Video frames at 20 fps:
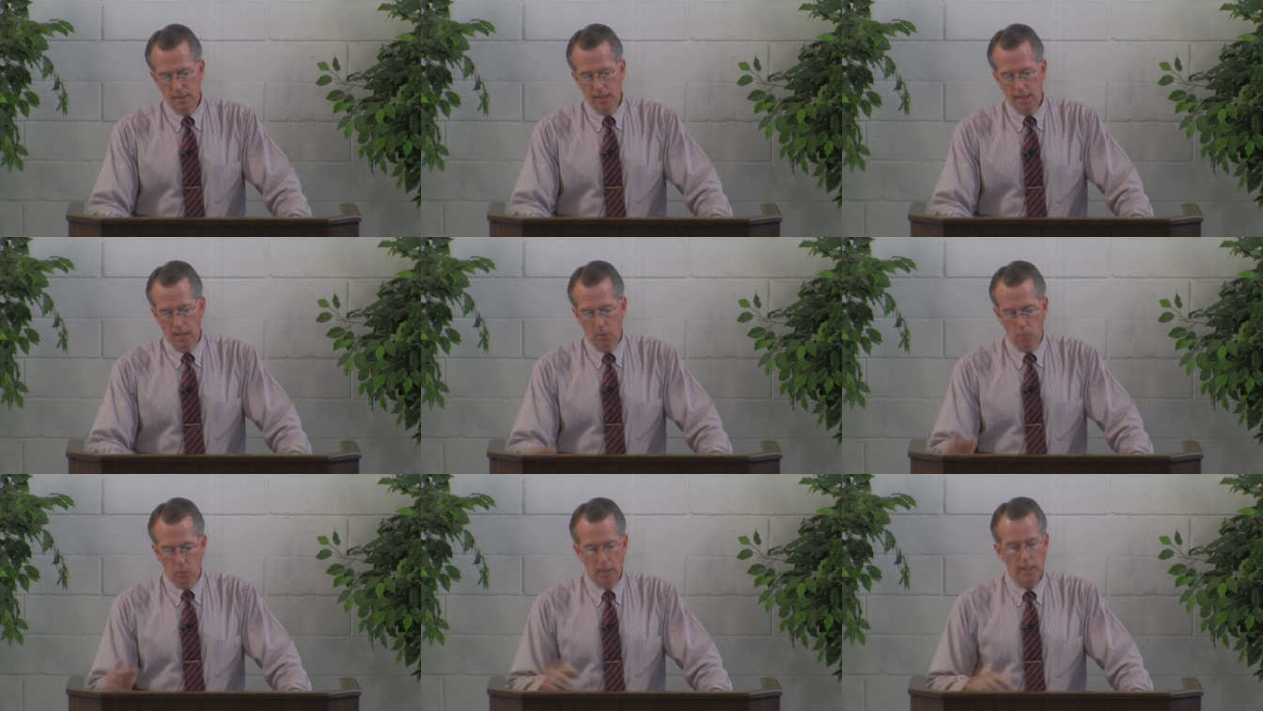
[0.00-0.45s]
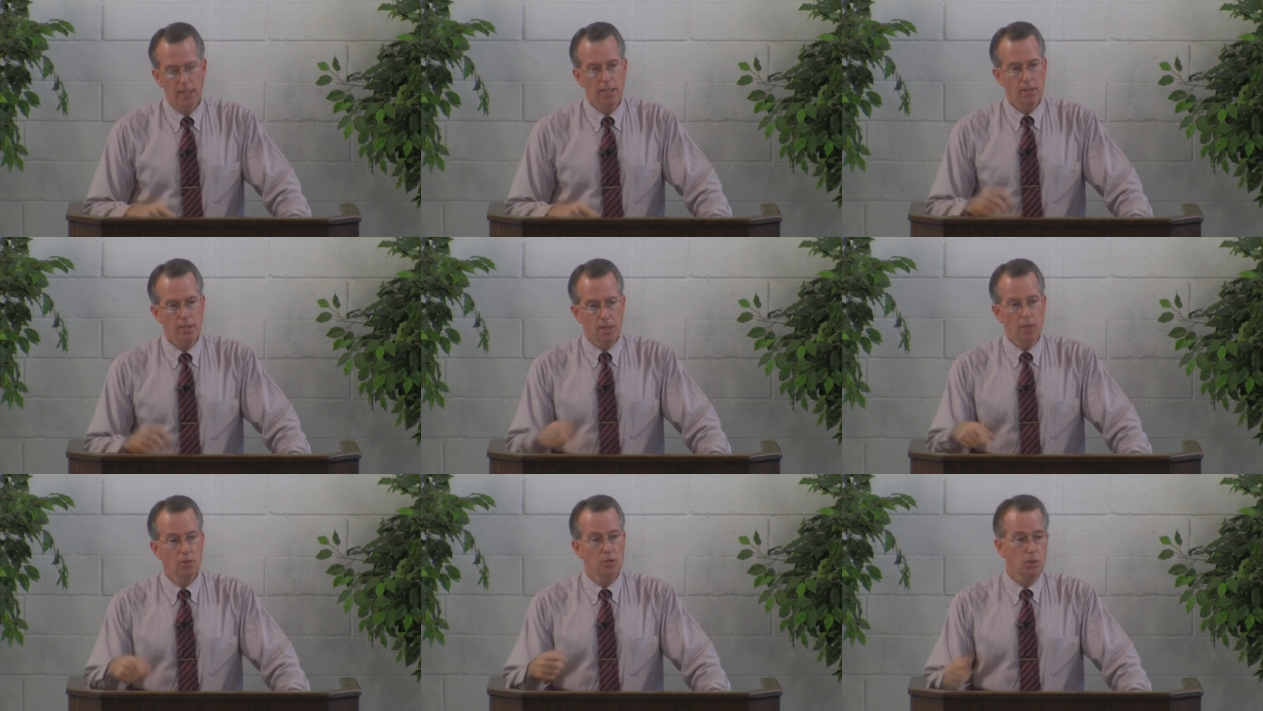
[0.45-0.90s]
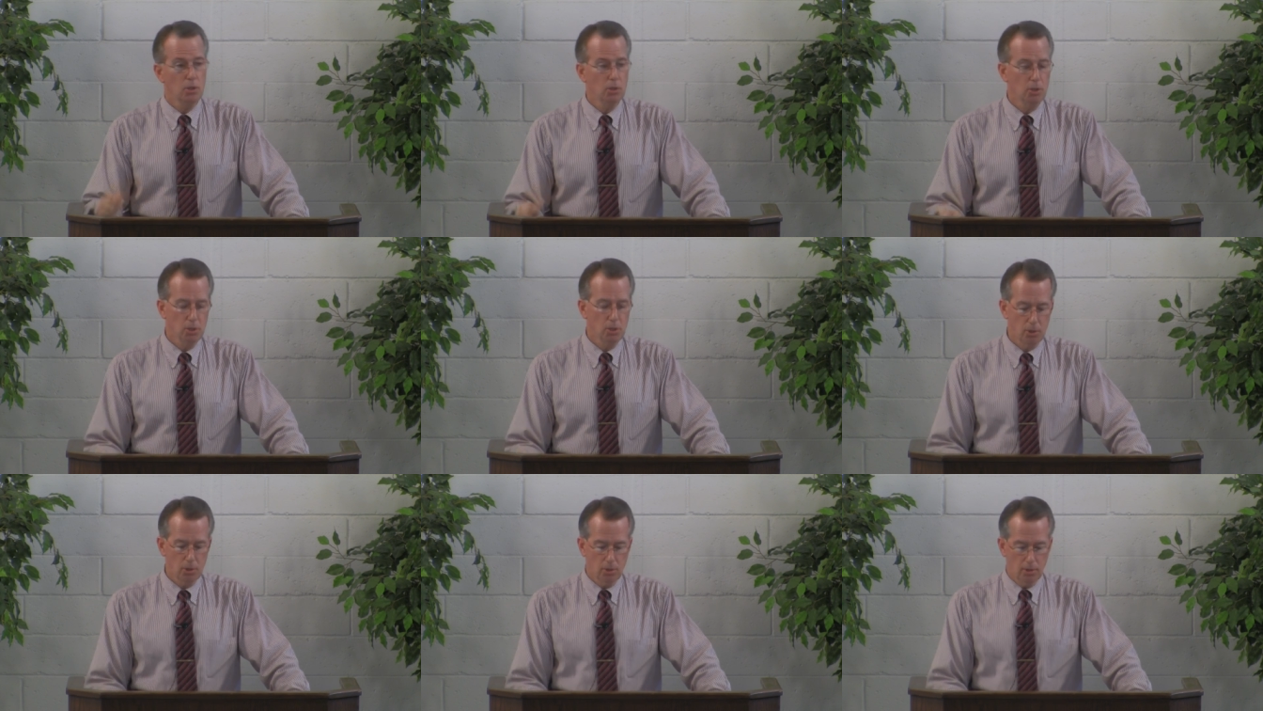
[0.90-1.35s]
And when he does, you
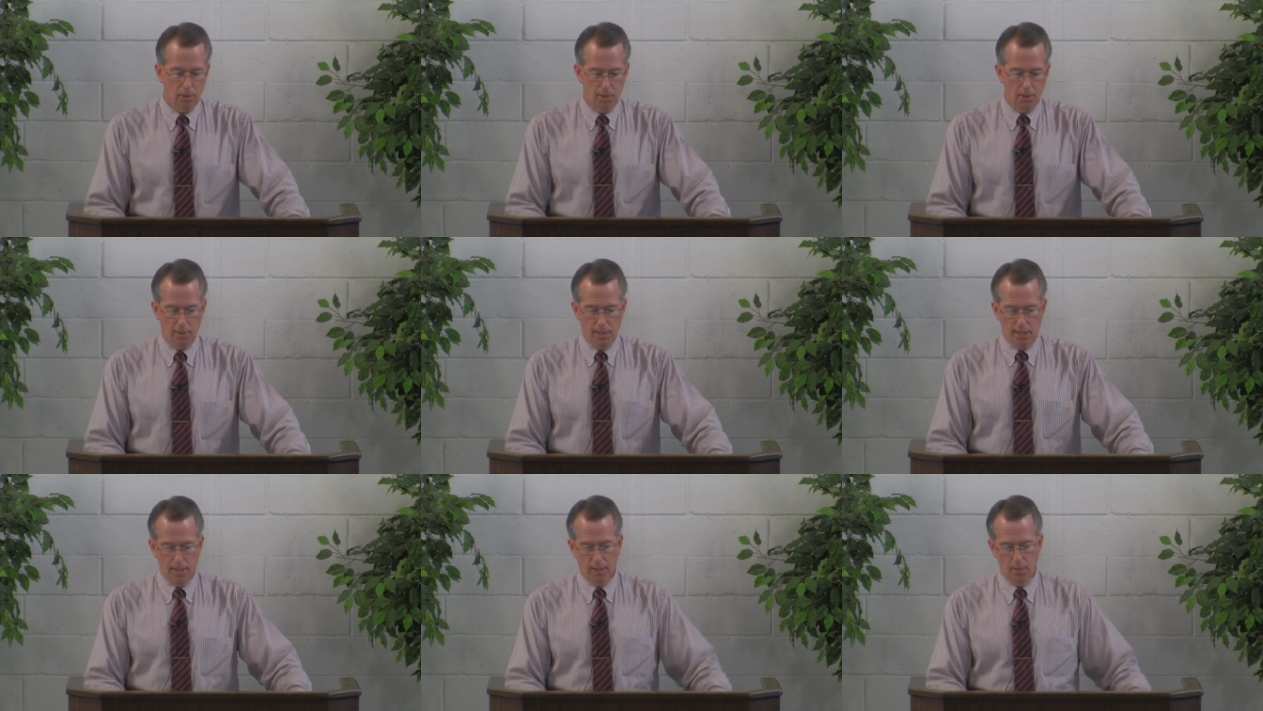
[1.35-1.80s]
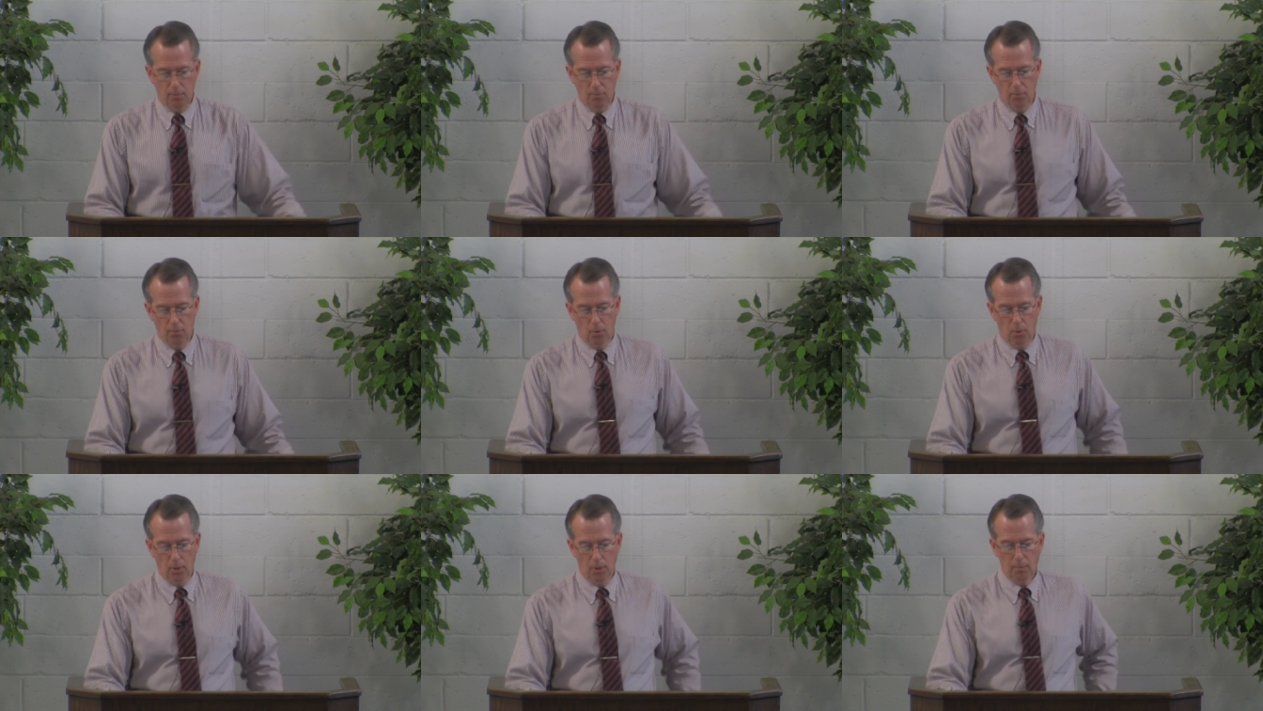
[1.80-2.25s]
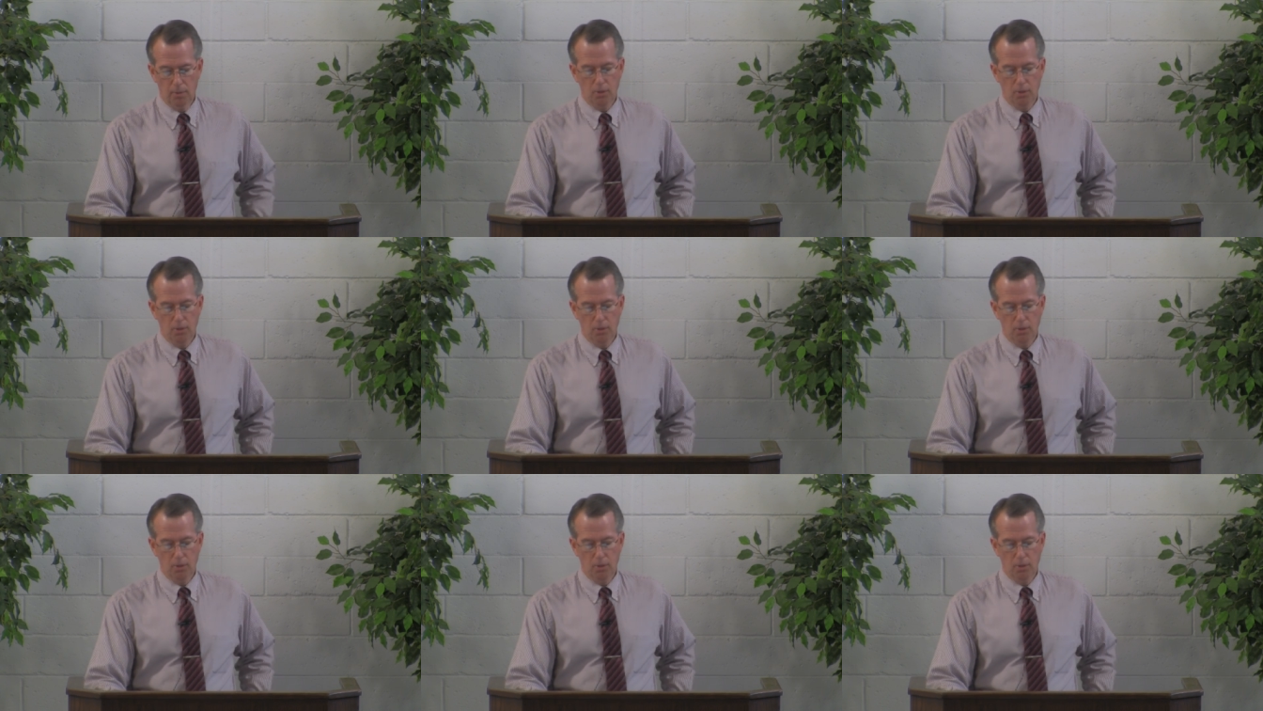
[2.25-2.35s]
should certainly thank him for it.